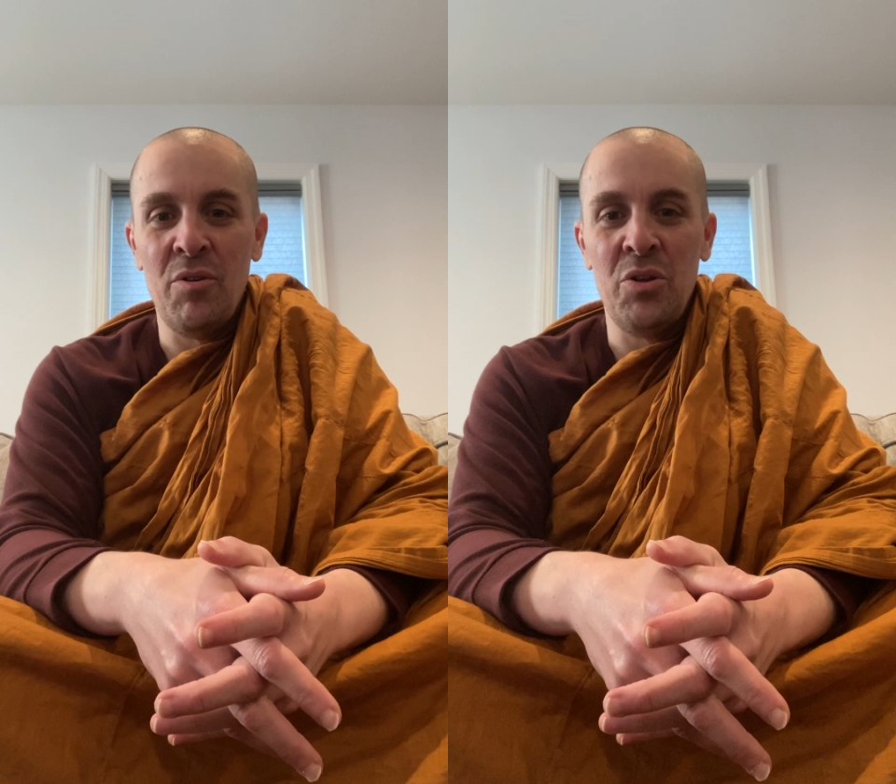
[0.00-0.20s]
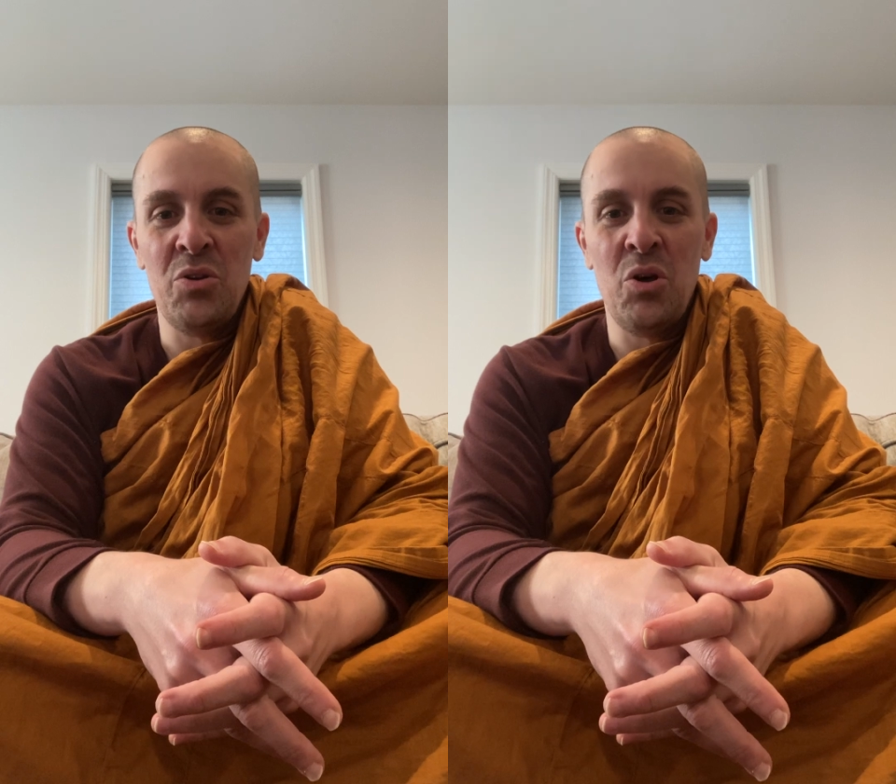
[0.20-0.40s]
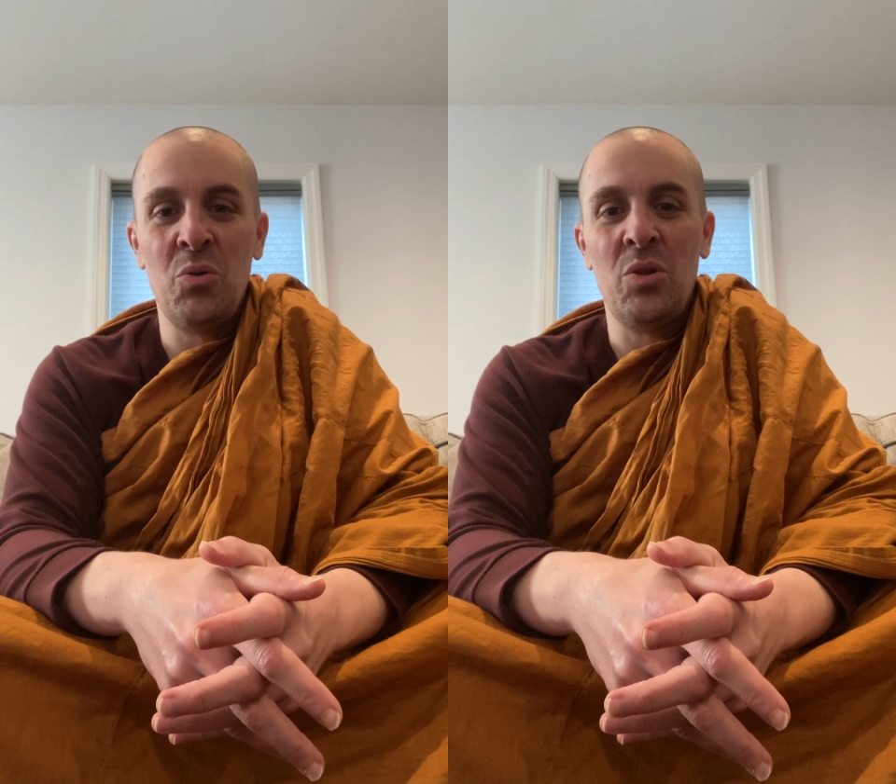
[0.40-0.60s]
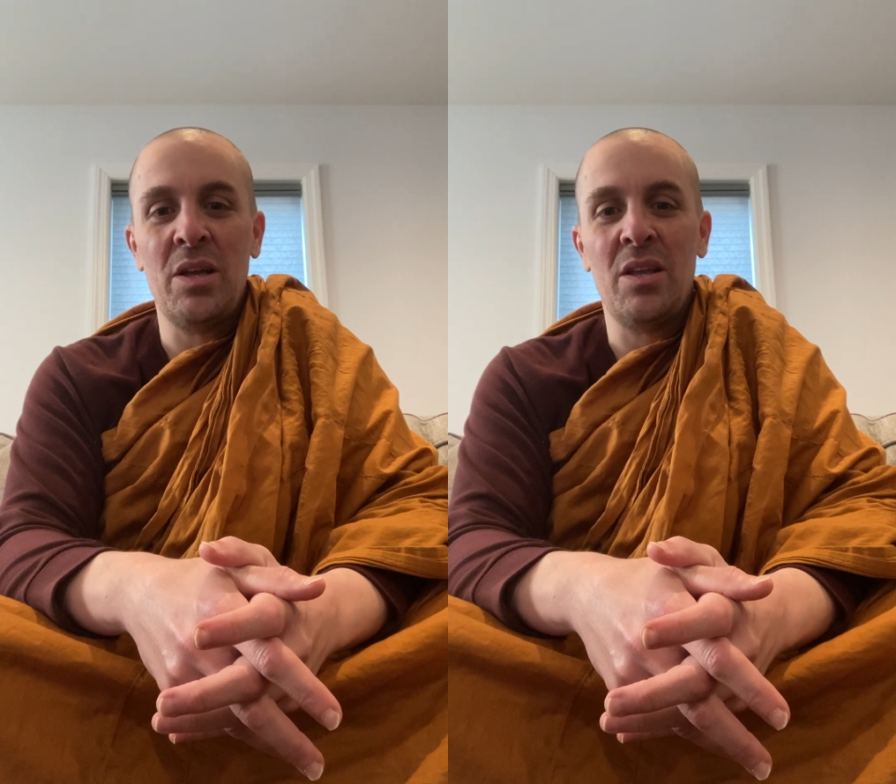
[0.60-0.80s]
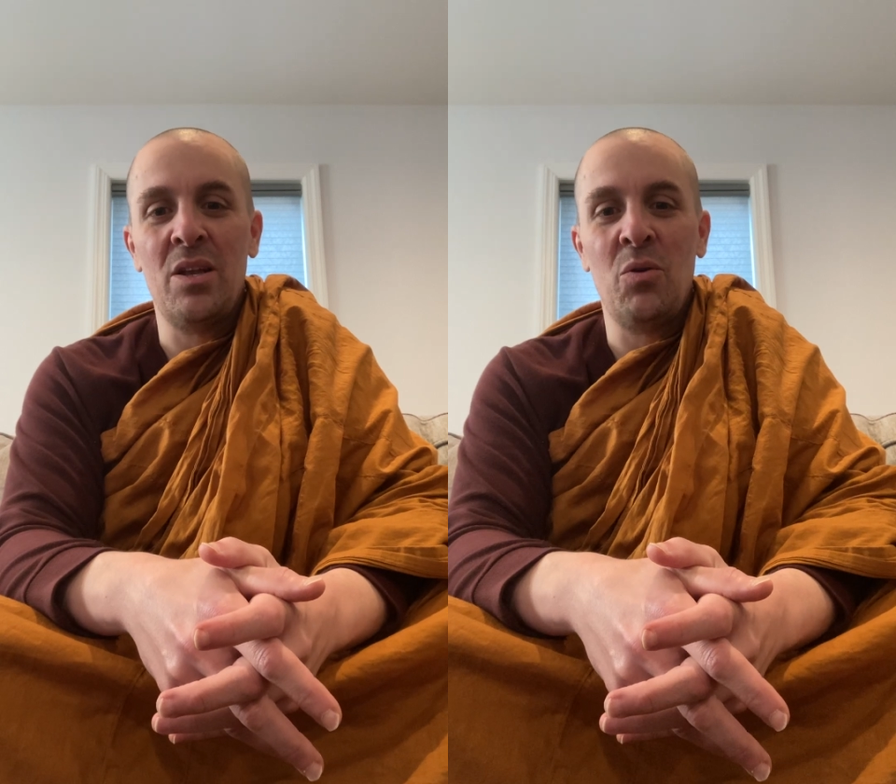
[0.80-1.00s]

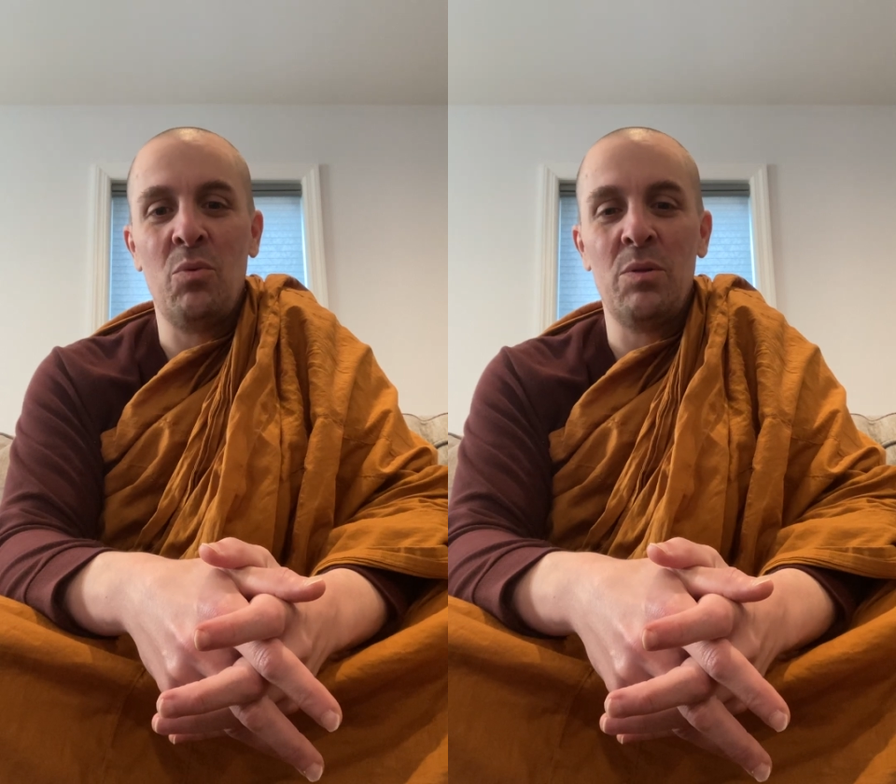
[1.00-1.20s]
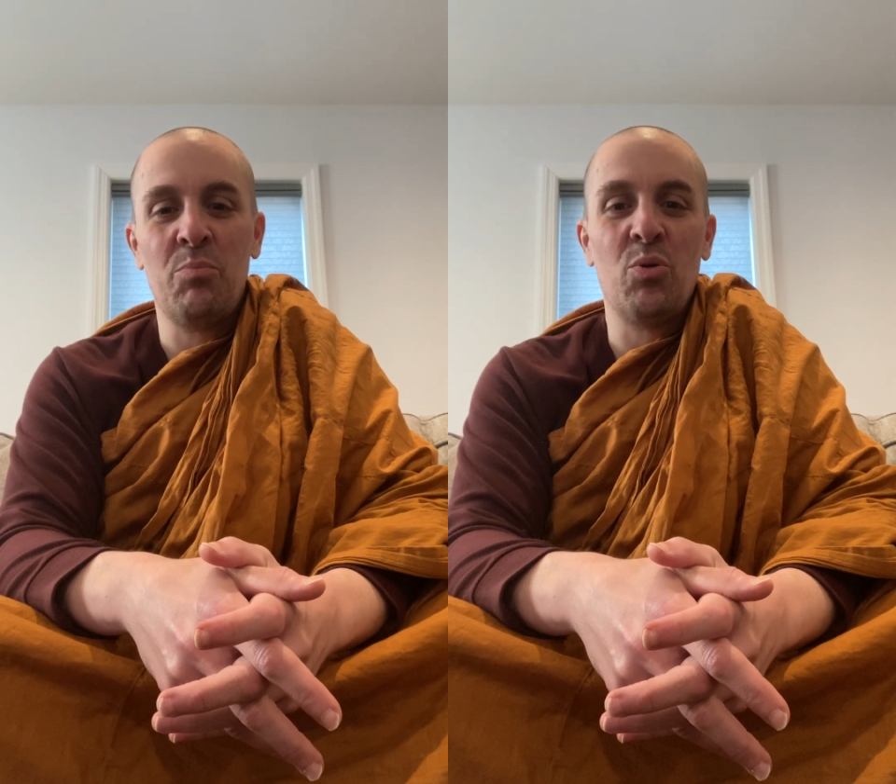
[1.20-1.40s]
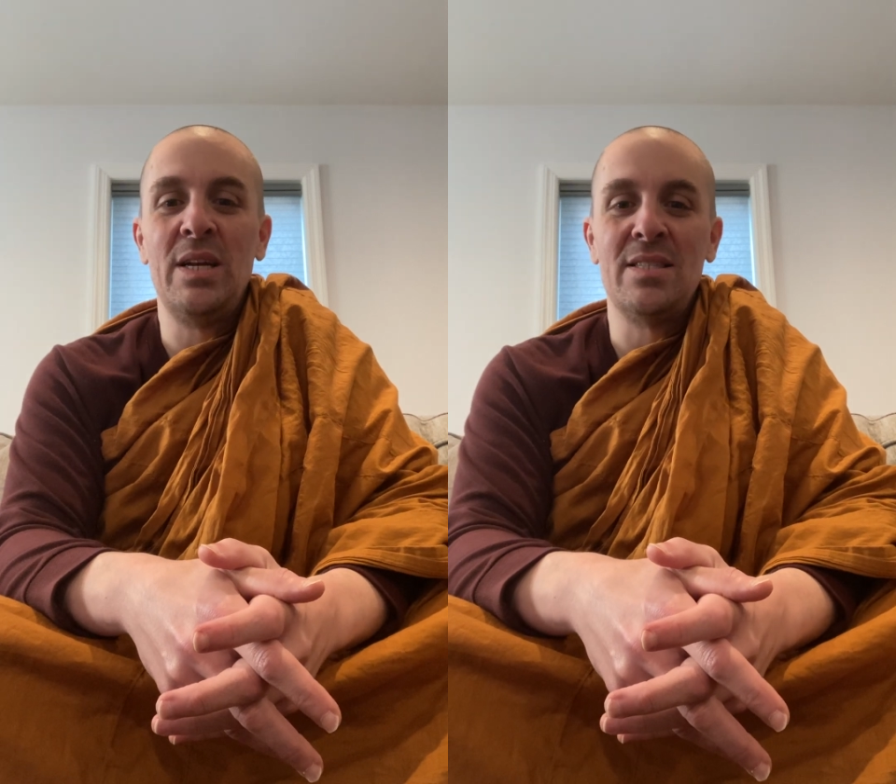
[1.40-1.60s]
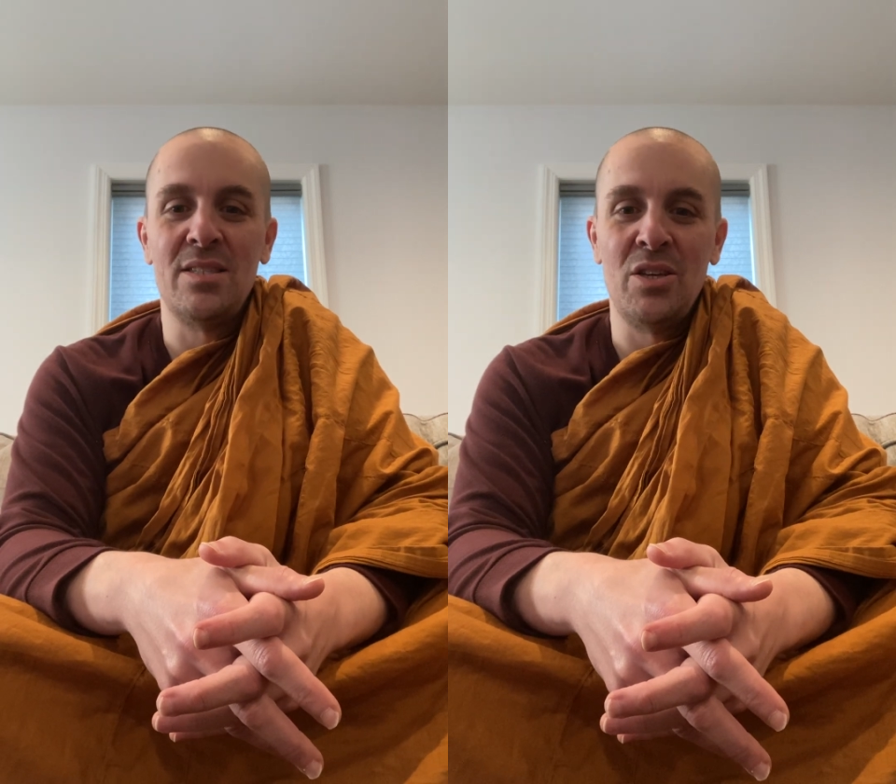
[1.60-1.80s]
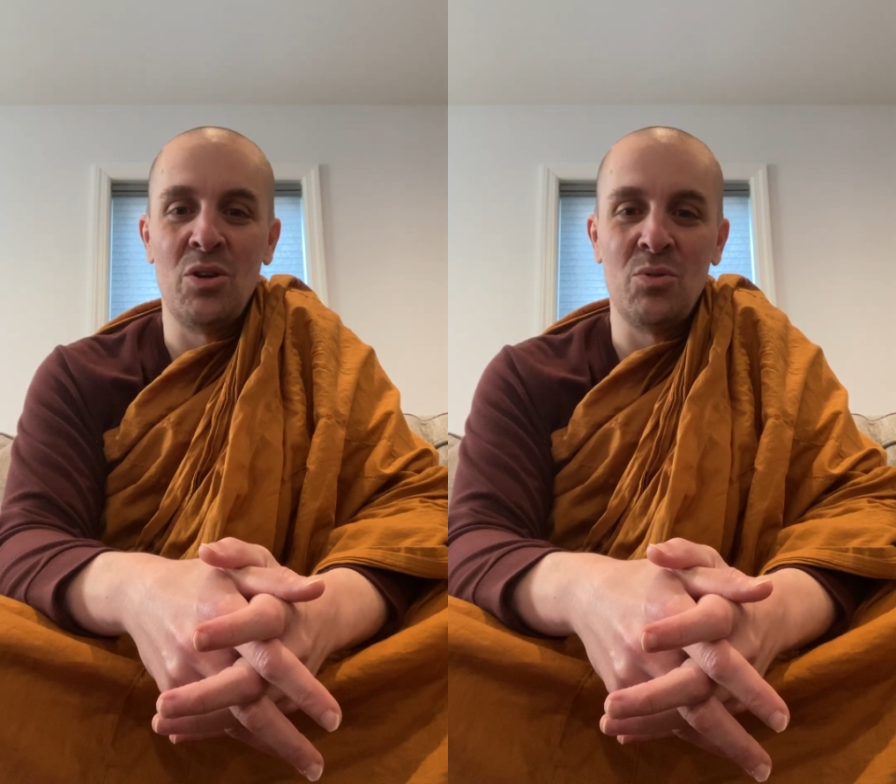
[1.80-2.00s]
when
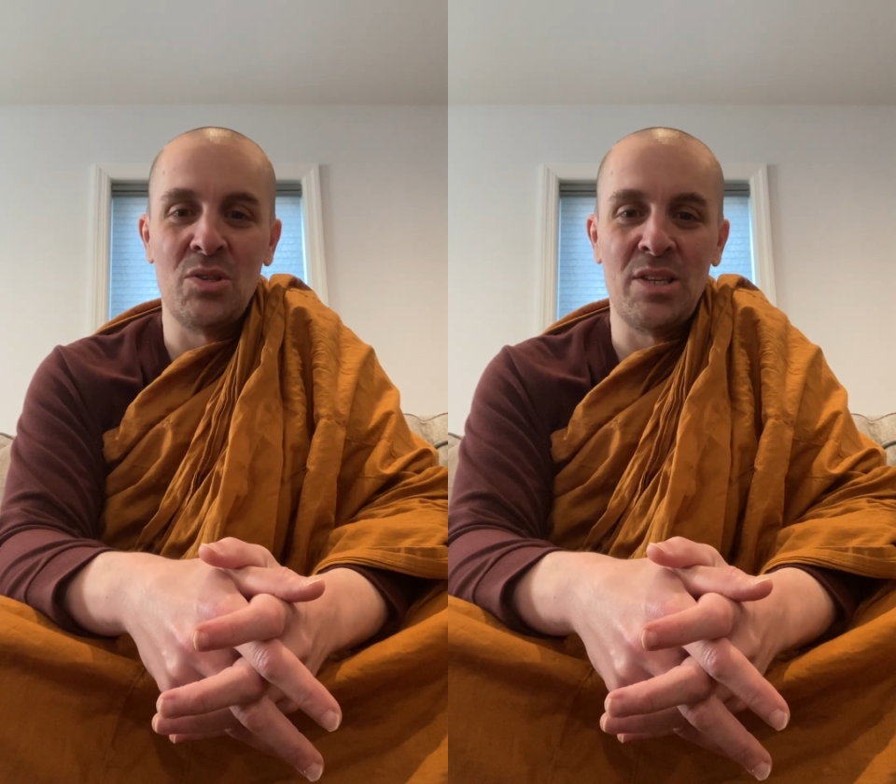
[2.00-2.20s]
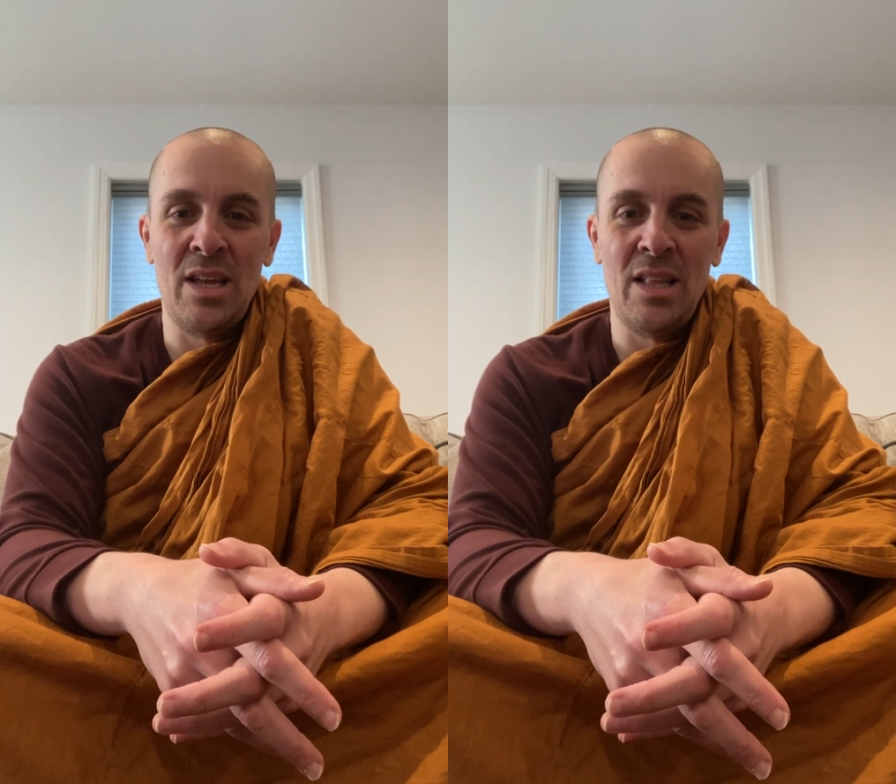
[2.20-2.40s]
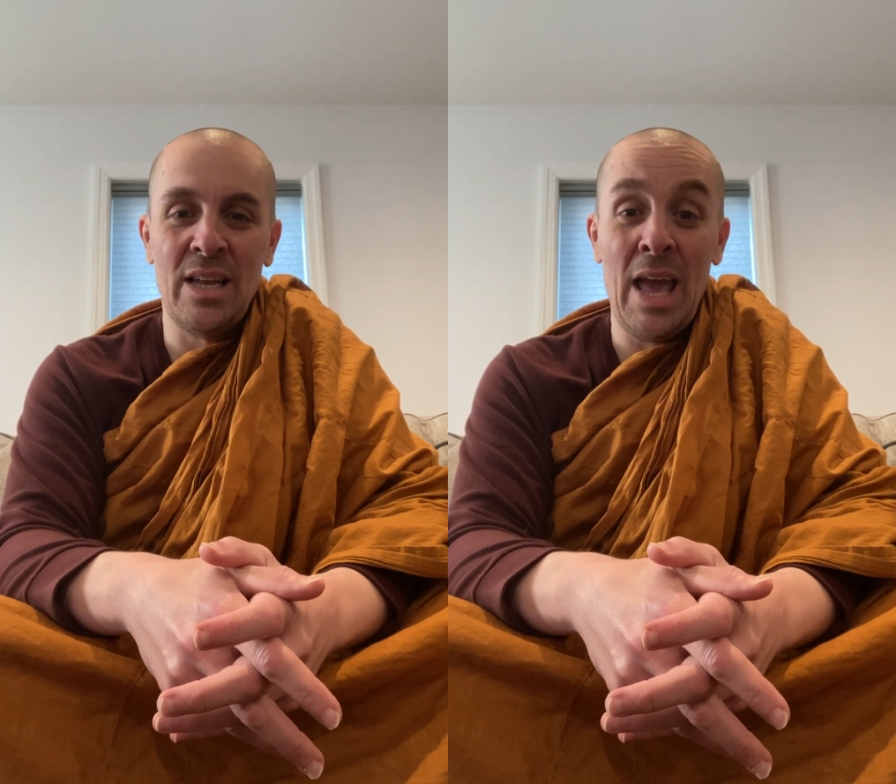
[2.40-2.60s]
priests, you don't say like,